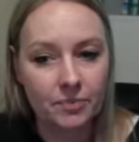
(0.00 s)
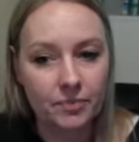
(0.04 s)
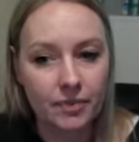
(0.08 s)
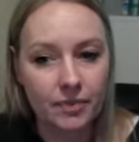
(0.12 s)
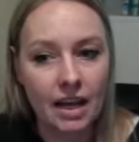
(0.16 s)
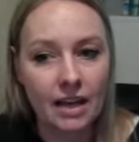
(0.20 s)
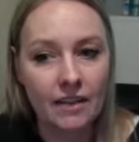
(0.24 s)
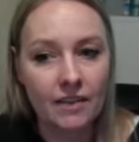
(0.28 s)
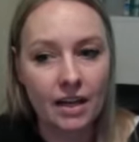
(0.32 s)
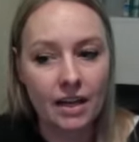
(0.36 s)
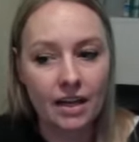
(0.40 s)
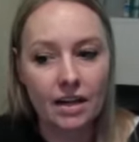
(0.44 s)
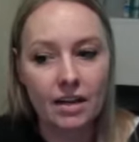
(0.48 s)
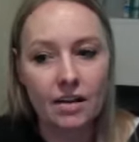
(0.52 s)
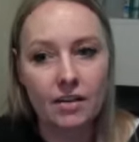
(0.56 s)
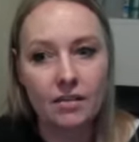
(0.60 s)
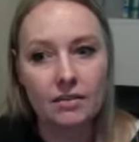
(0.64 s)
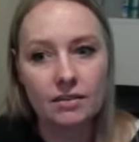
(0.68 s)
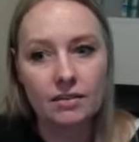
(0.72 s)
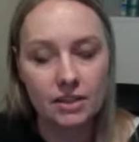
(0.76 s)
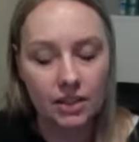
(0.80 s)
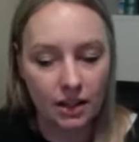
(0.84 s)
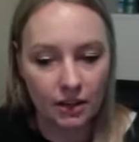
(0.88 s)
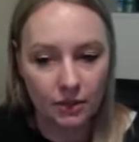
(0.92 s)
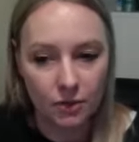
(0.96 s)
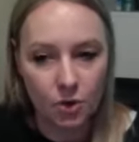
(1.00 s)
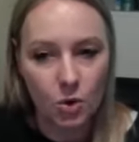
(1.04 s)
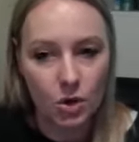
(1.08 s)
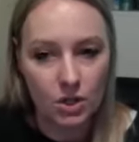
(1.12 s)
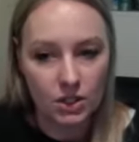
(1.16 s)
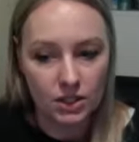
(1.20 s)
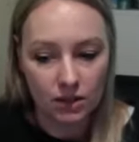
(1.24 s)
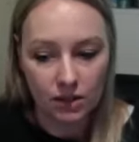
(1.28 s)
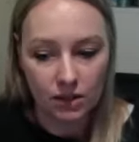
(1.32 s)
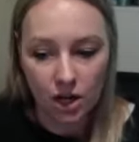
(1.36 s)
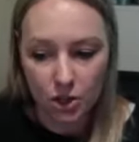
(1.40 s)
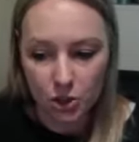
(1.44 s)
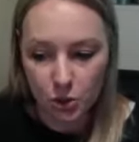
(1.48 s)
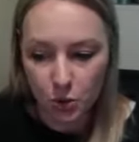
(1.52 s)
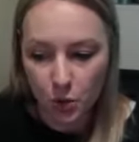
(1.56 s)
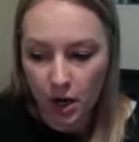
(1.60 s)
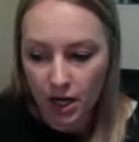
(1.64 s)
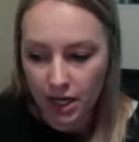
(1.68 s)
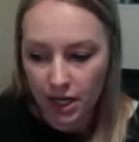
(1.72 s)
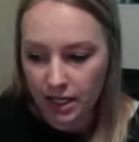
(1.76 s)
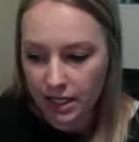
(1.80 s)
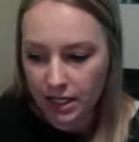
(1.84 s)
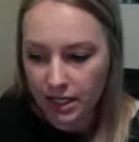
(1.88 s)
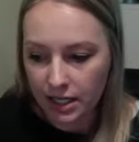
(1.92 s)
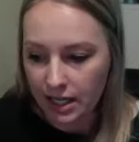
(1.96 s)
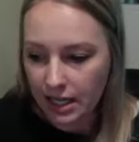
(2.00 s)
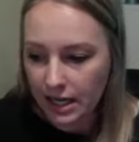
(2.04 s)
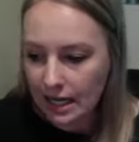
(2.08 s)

And then of course a large quantity.